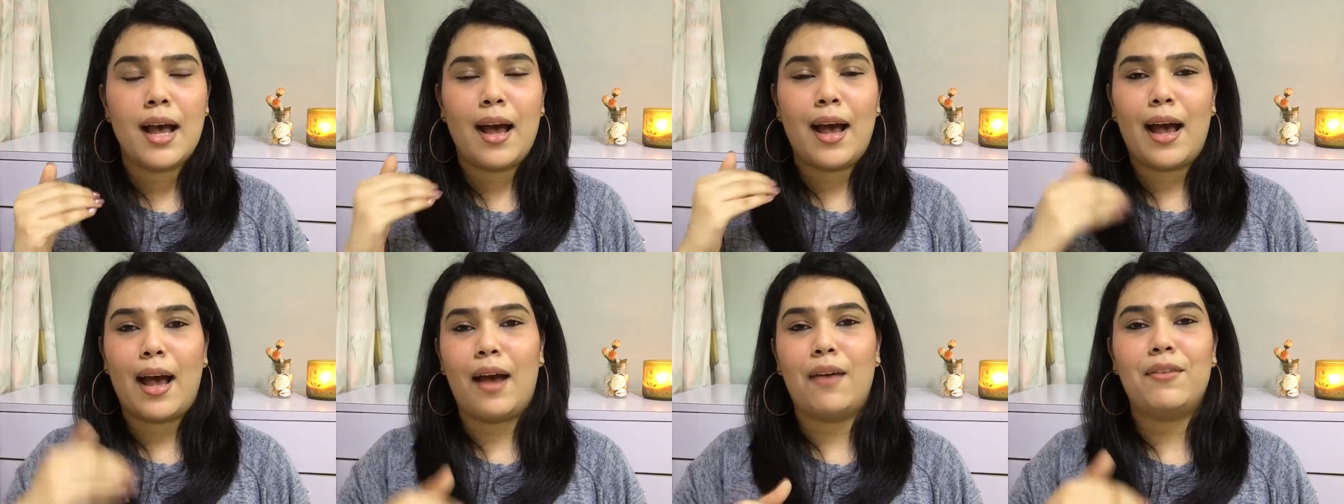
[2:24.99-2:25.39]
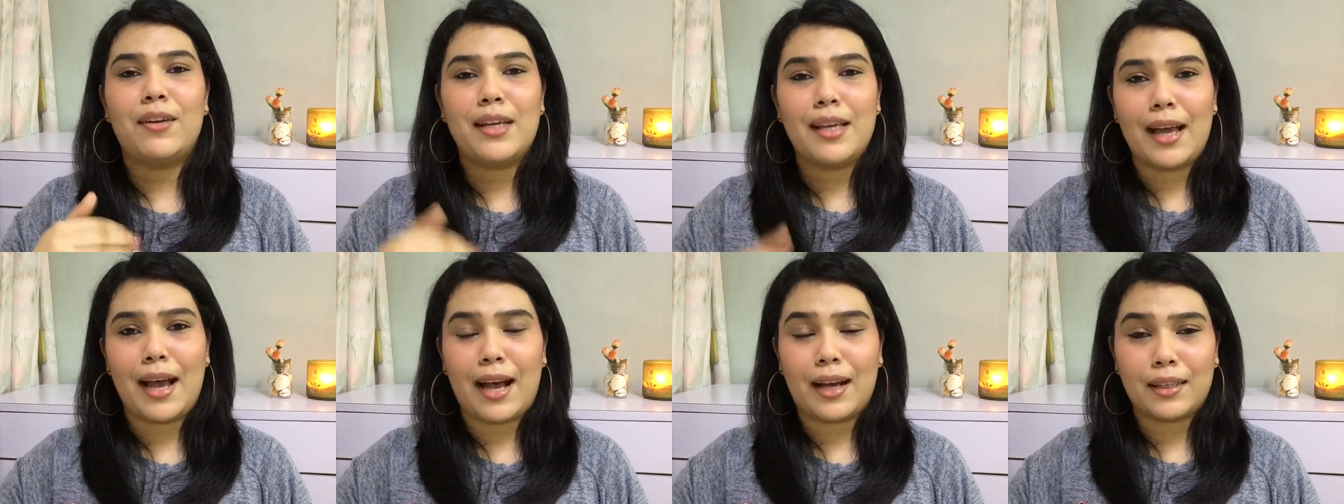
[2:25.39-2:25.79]
have
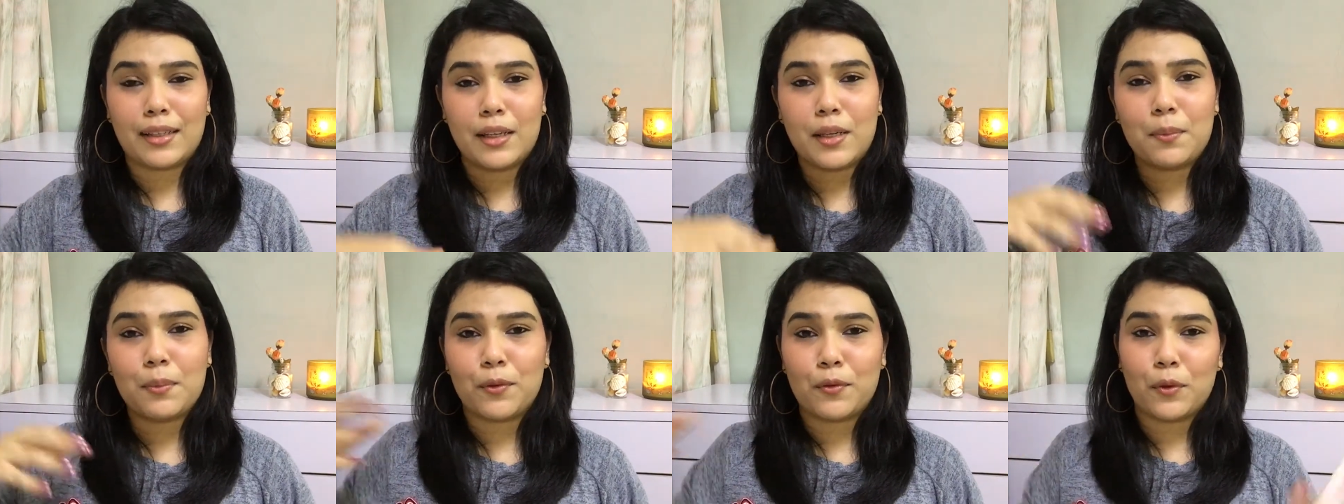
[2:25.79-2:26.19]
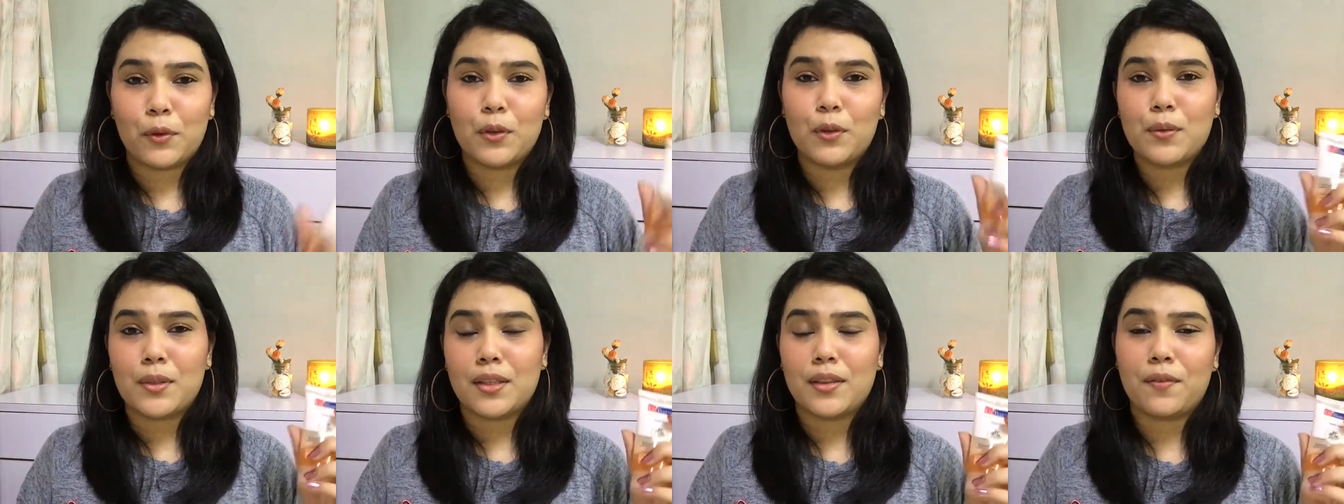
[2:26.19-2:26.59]
any acne before
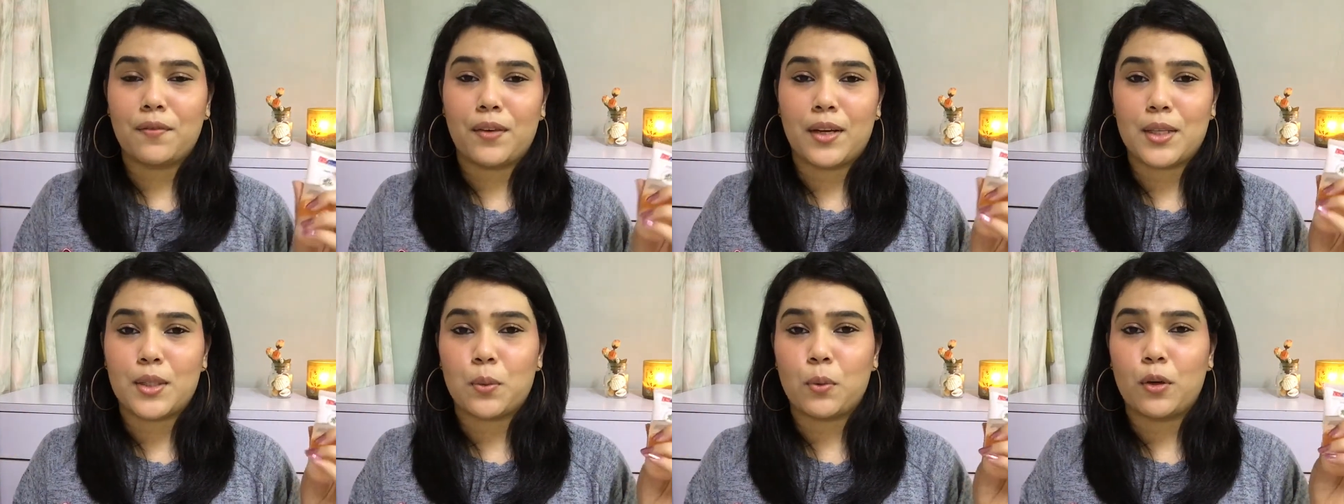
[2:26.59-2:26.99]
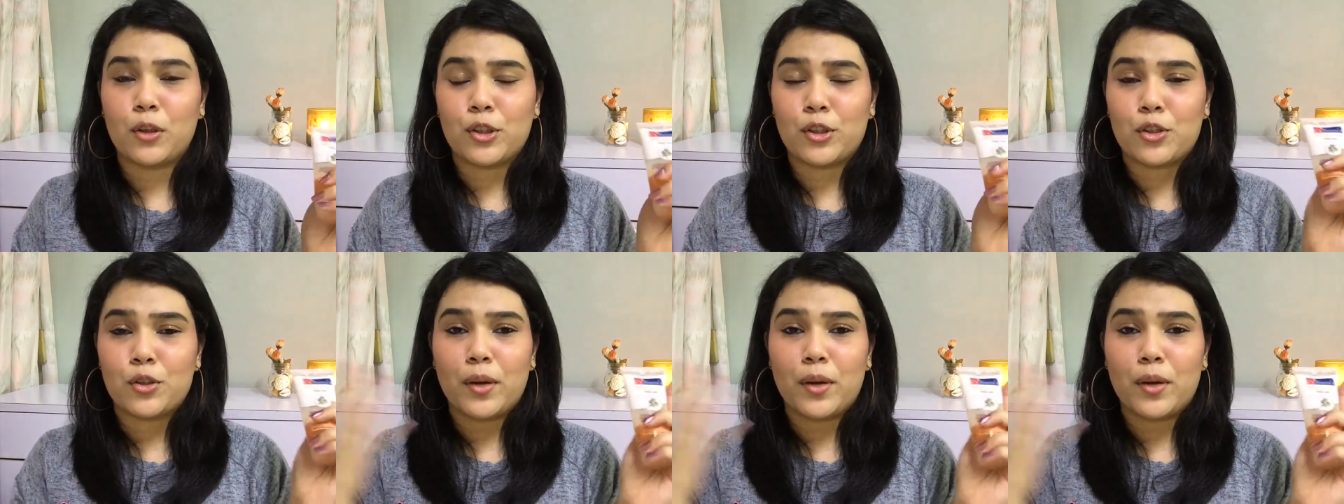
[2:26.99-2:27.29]
using the face wash,